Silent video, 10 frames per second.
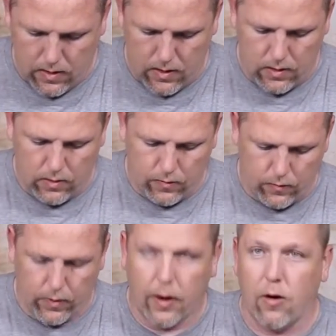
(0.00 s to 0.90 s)
I know it's
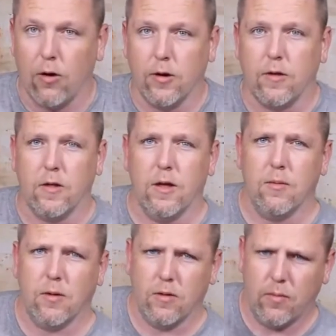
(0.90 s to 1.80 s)
really hard to see
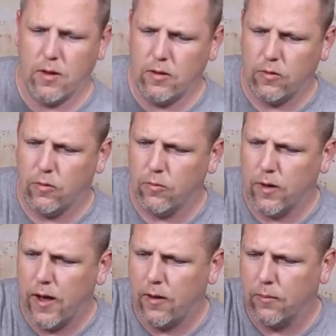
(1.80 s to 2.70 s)
because I'm kind of zoomed
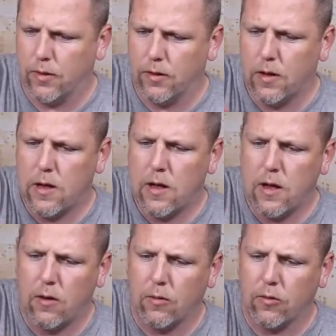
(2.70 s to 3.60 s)
out, but
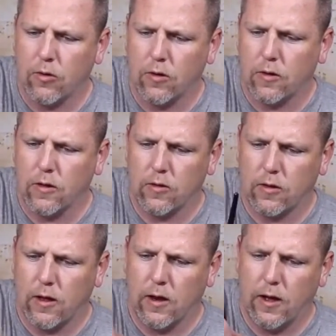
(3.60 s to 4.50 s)
I want you to see just
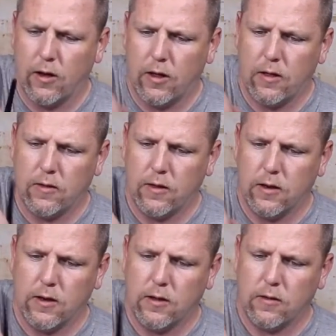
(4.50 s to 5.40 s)
kind of how easy it
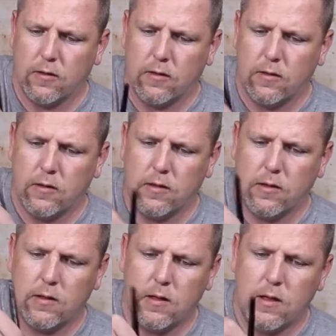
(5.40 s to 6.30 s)
is.
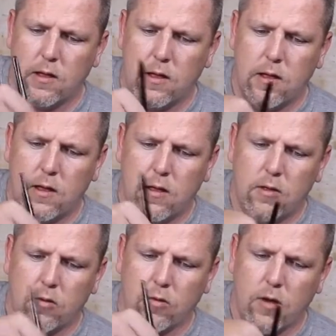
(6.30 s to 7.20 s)

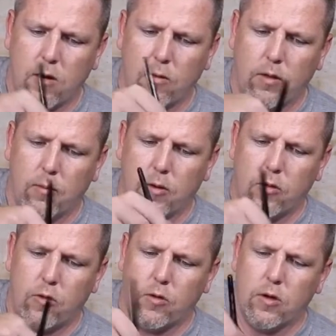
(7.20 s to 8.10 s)
There's not really
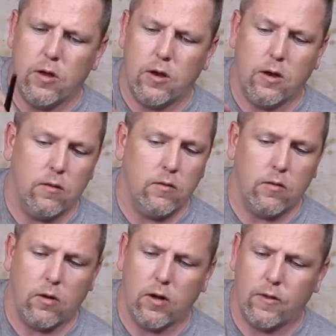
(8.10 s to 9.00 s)
much to it, and
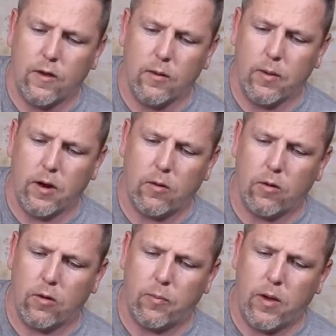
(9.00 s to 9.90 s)
the great thing about
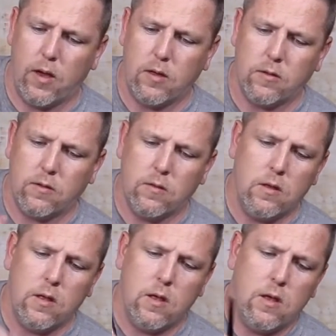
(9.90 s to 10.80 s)
acrylic paint
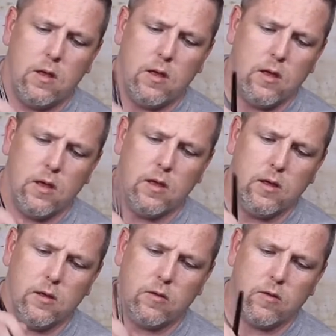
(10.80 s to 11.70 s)

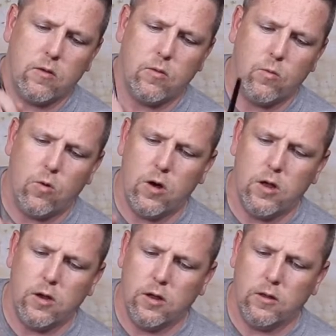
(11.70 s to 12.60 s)
is,
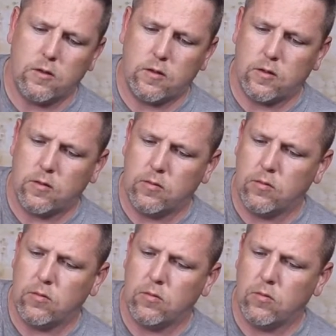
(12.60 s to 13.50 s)
one, it's
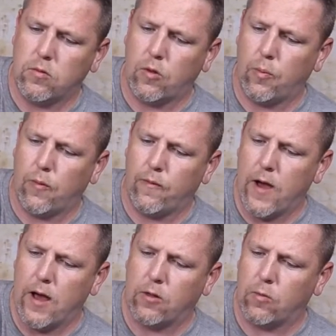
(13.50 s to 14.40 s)
super
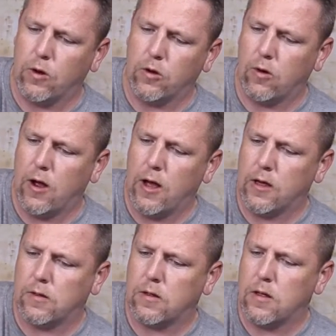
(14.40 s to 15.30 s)
fast when it
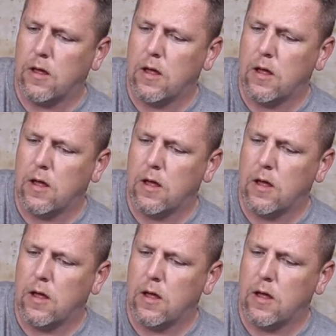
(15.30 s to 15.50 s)
dries,